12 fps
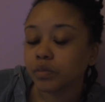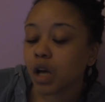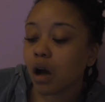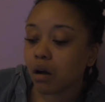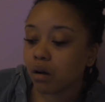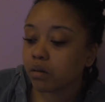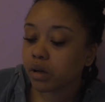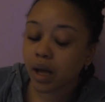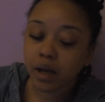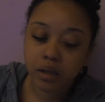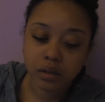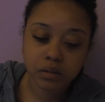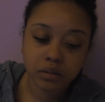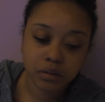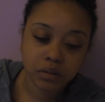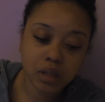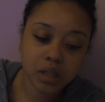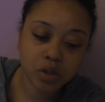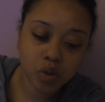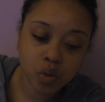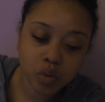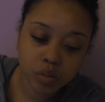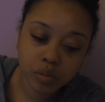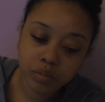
Oh, okay. That's cool.